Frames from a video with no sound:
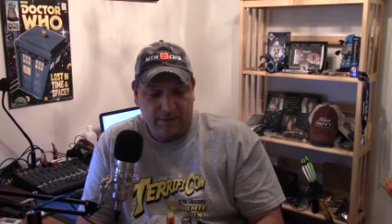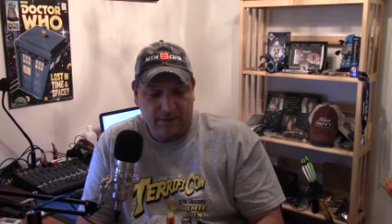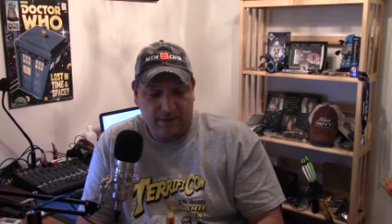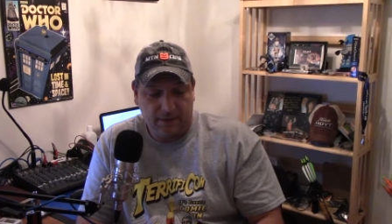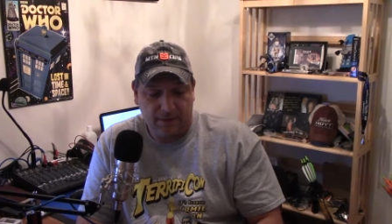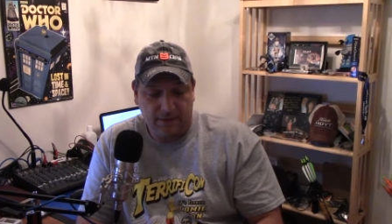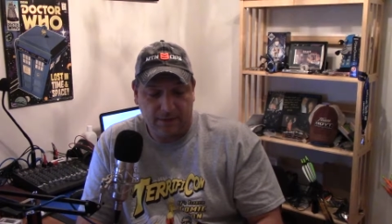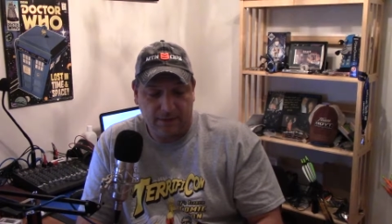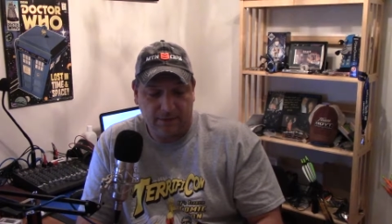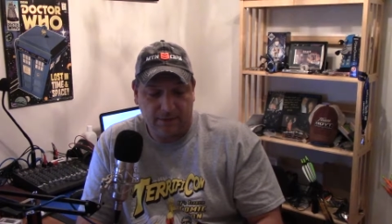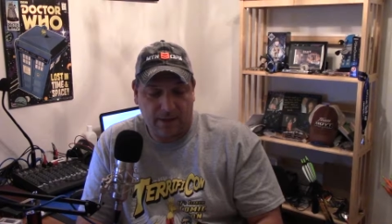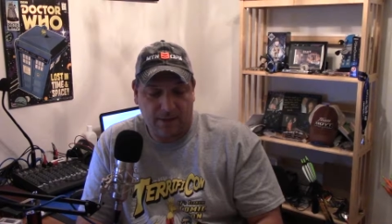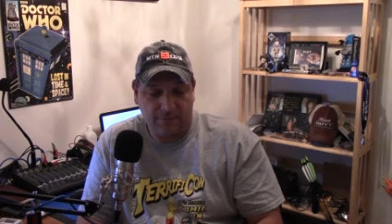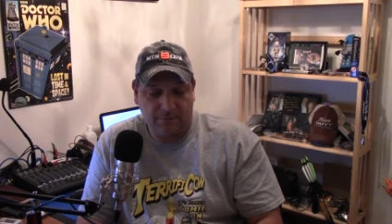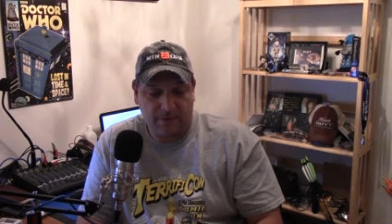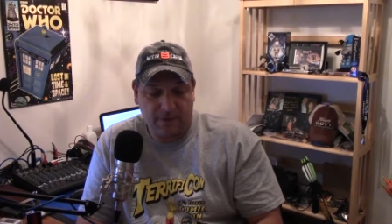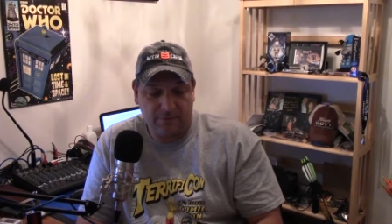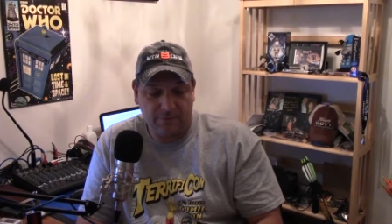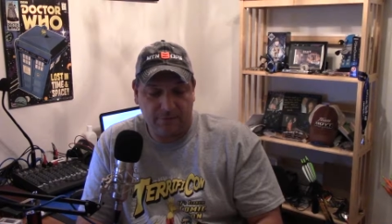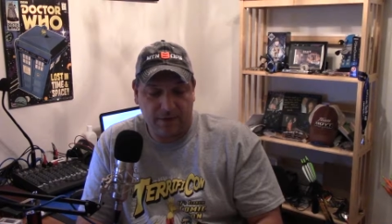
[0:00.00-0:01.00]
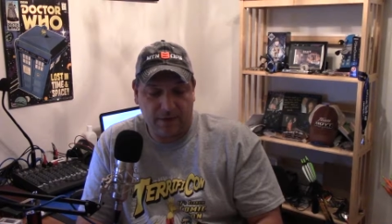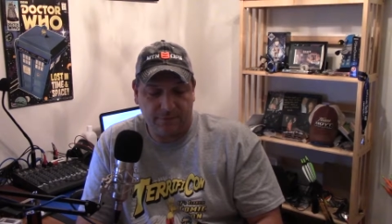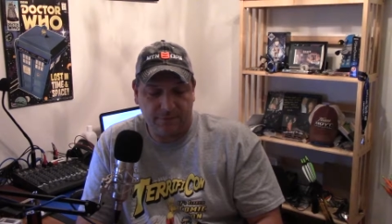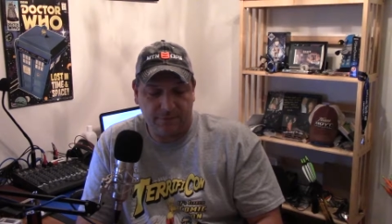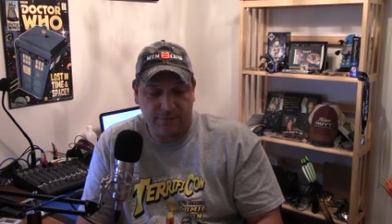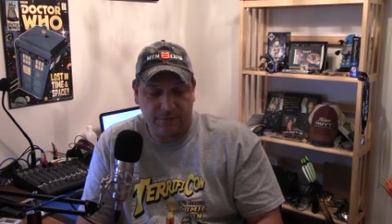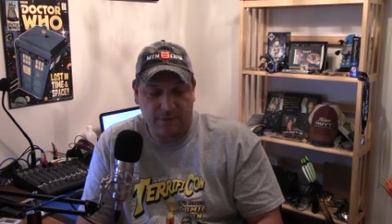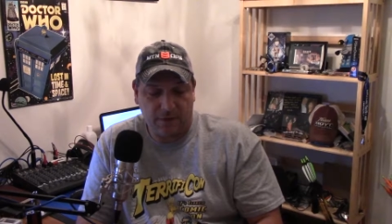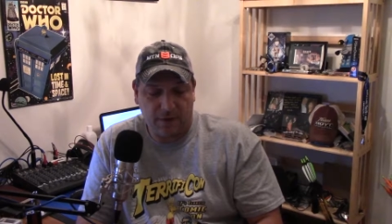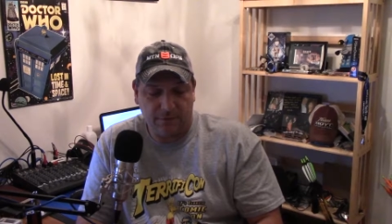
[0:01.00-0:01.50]
And then the top five
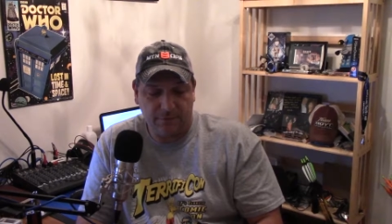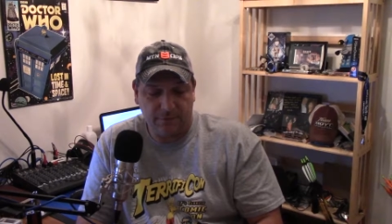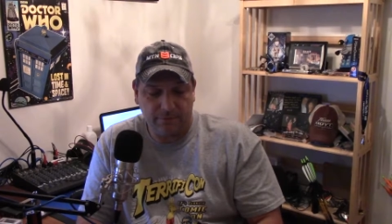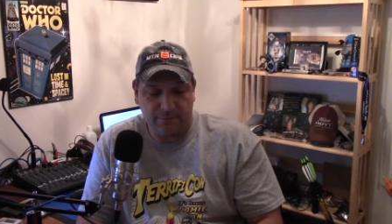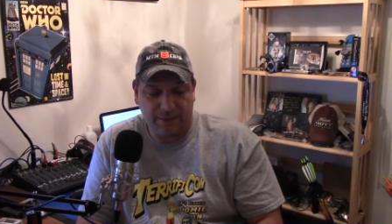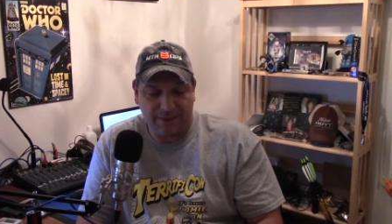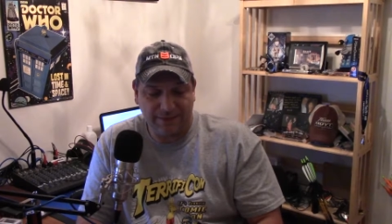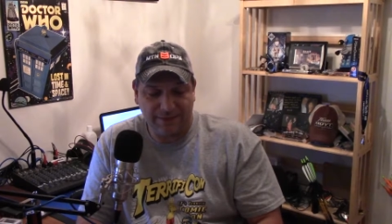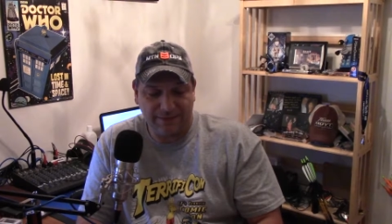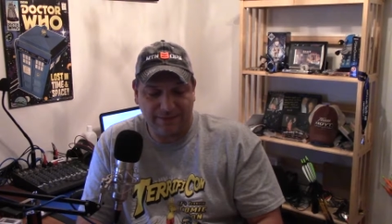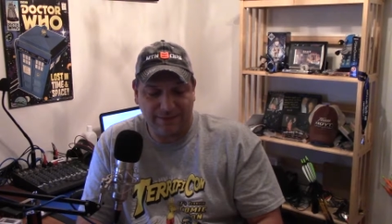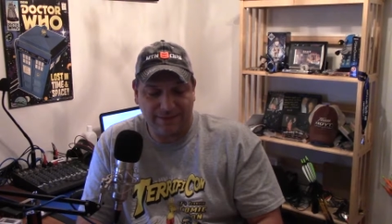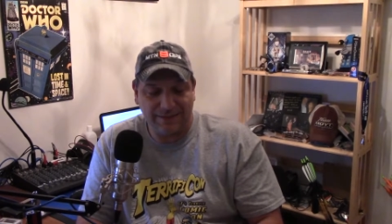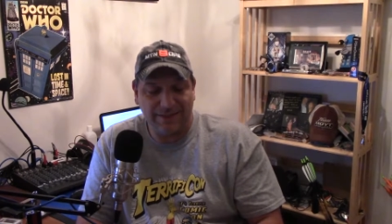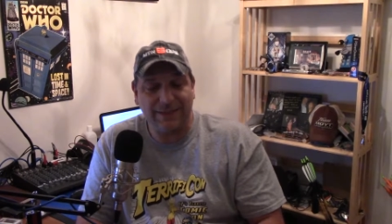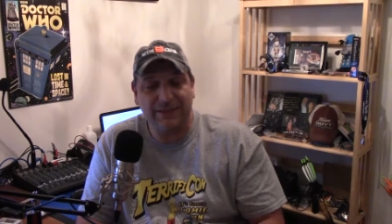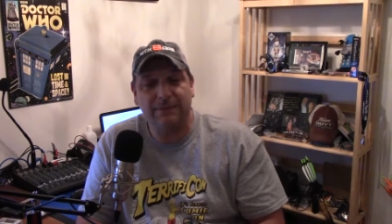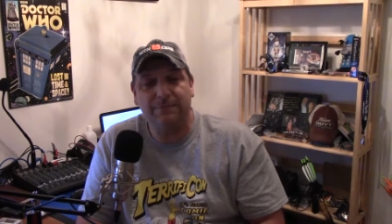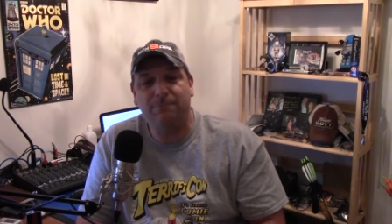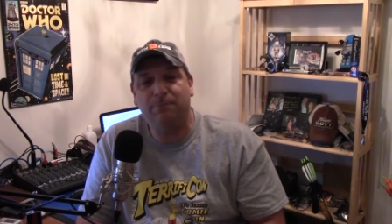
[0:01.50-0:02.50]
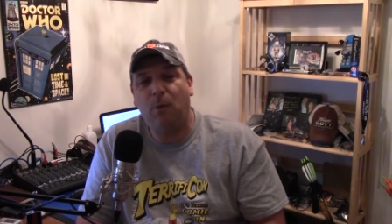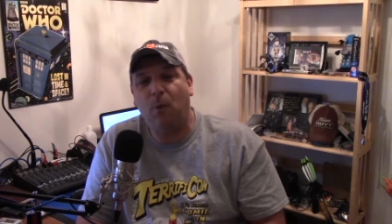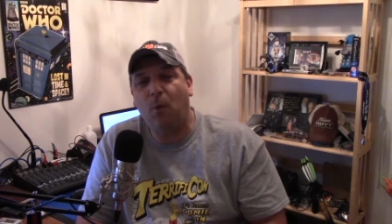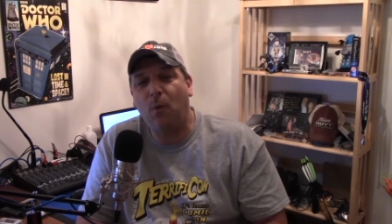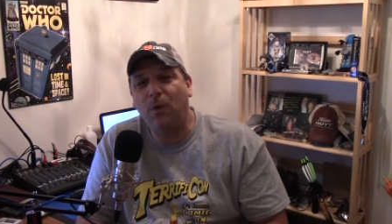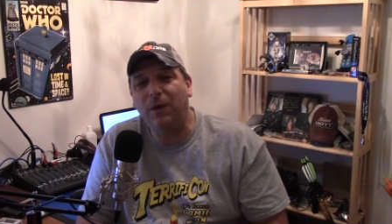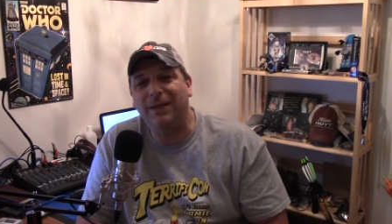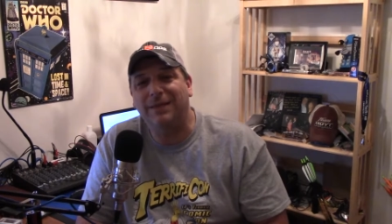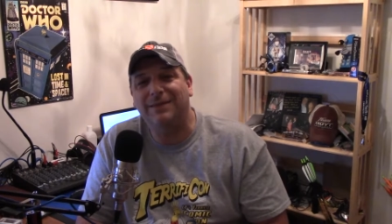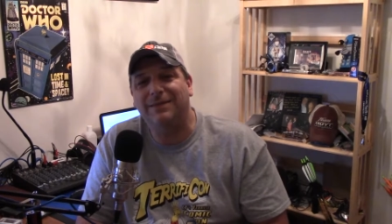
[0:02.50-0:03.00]
drivers are covered by 6
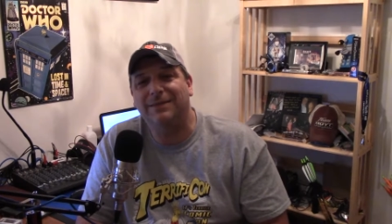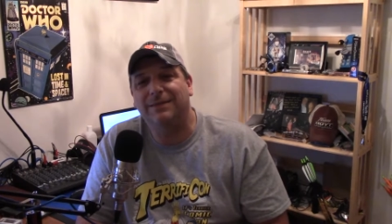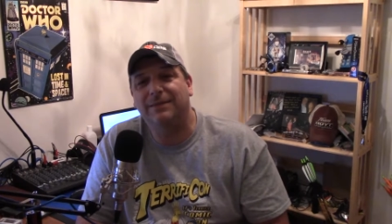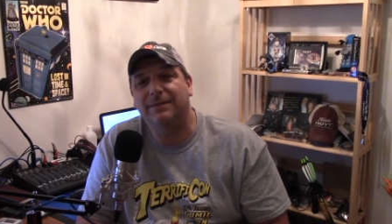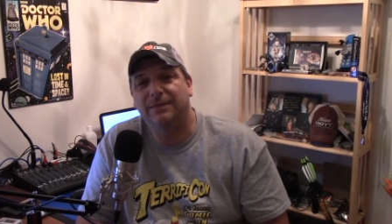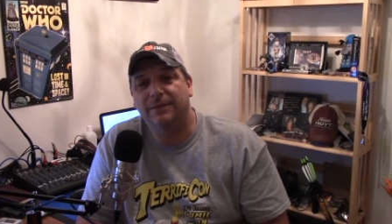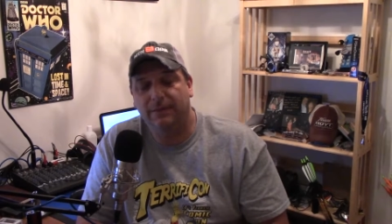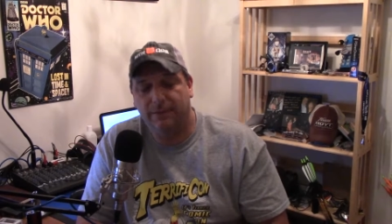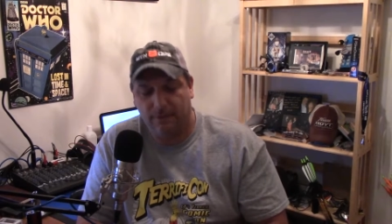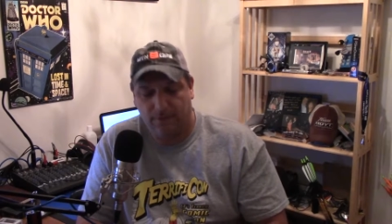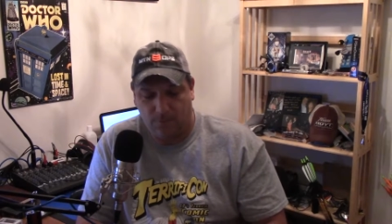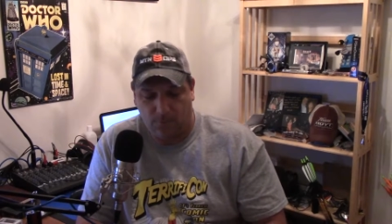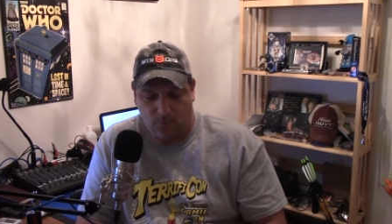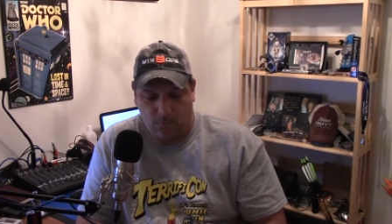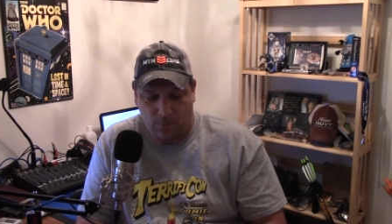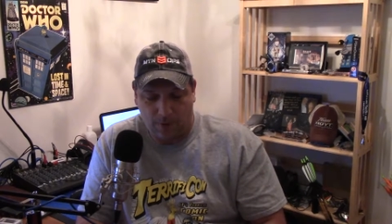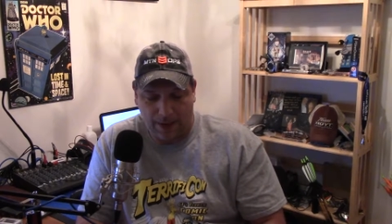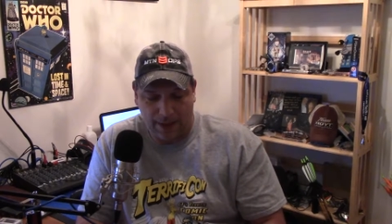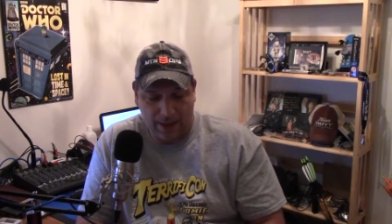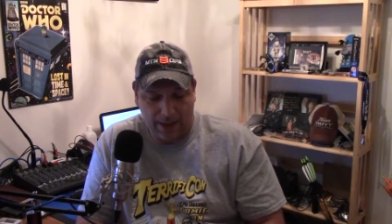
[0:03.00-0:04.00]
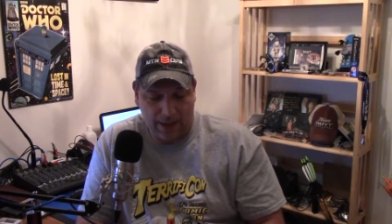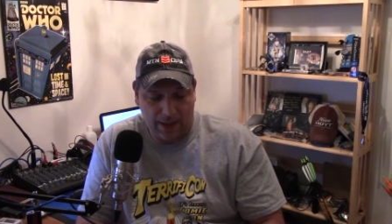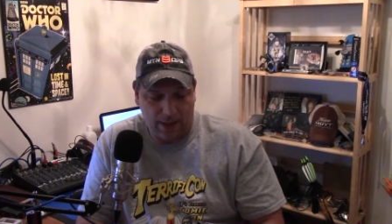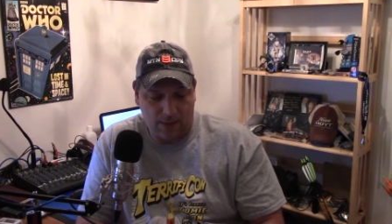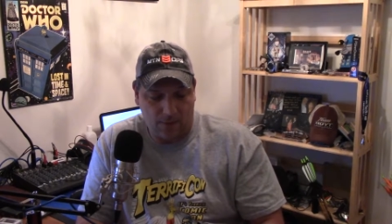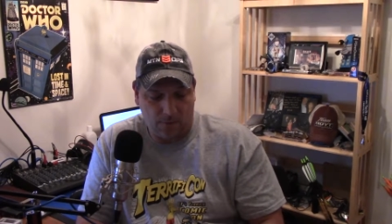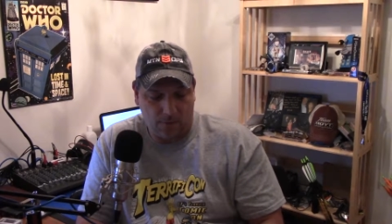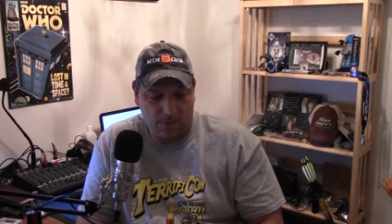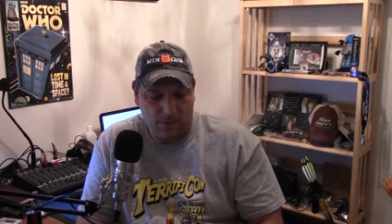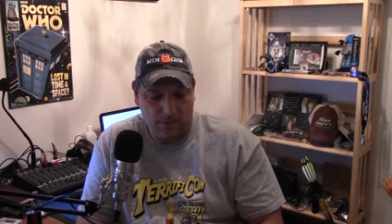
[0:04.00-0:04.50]
points. Wow.